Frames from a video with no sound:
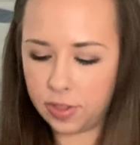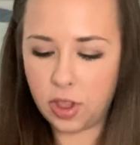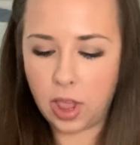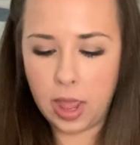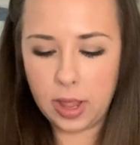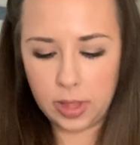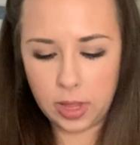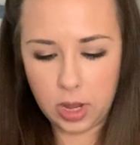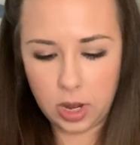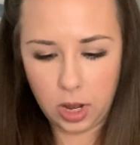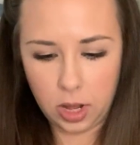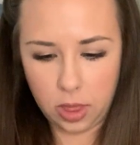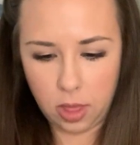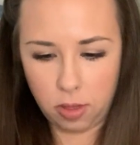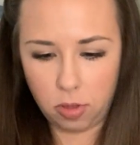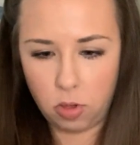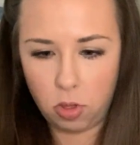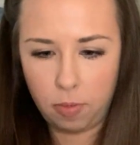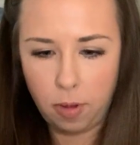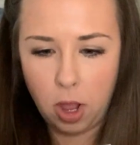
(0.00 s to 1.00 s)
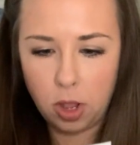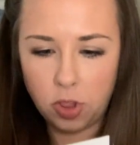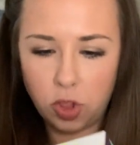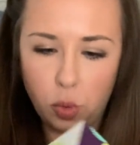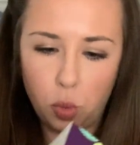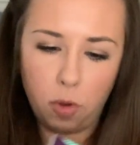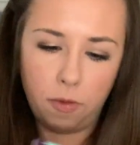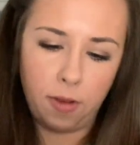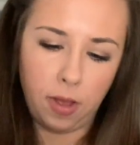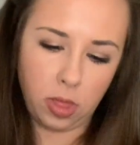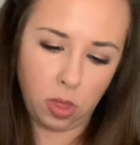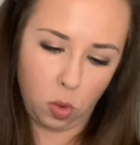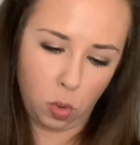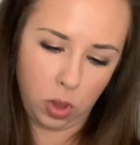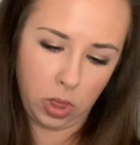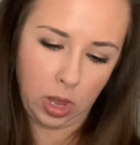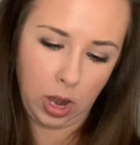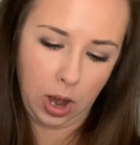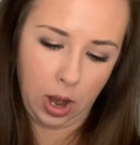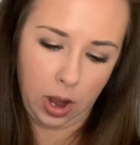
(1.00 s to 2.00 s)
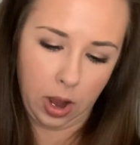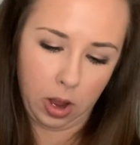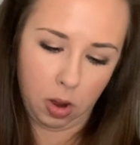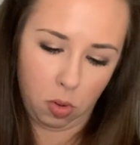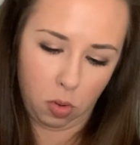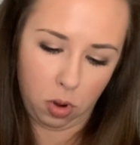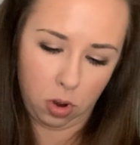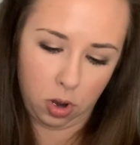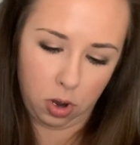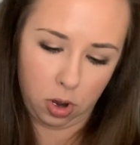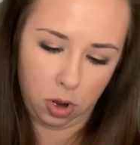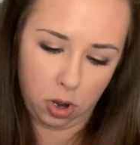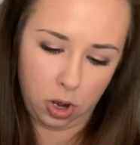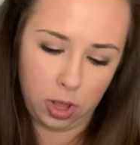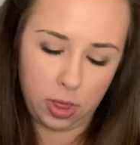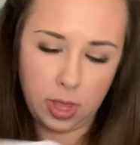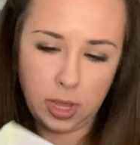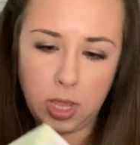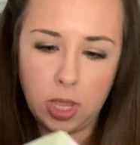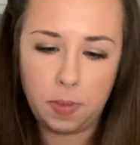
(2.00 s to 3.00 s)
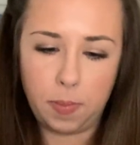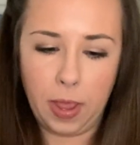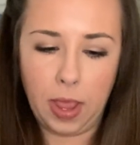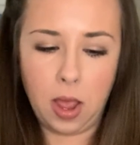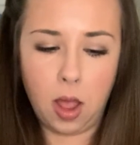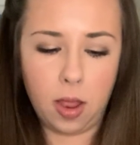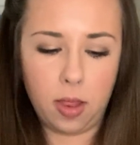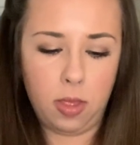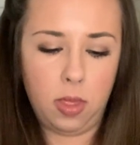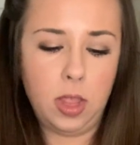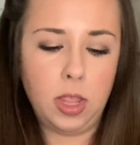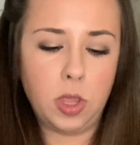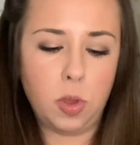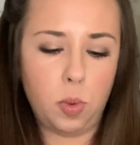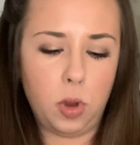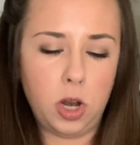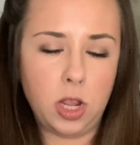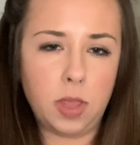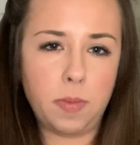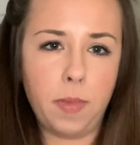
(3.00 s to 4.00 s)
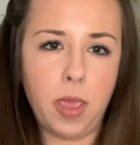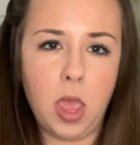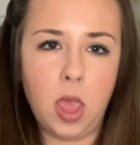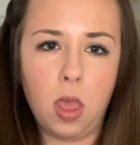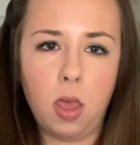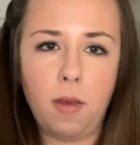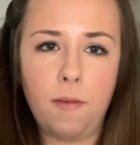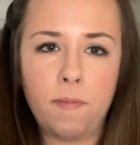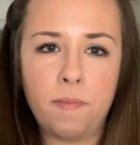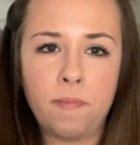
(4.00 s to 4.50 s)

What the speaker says: you can't see anything through the box, so we'll find the one that I ordered. This is Pink Cotton. This one is me.